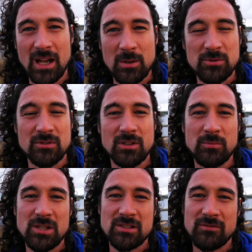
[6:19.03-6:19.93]
absolutely
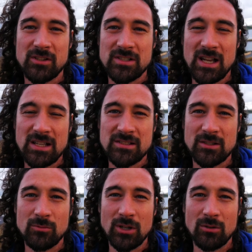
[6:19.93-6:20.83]
amazingly
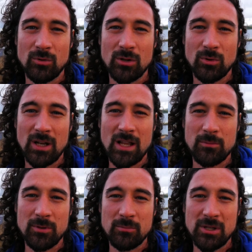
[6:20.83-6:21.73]
fantastic while
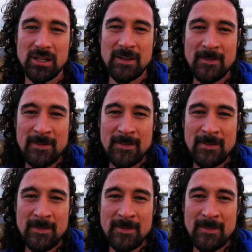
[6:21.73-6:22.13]
helping me.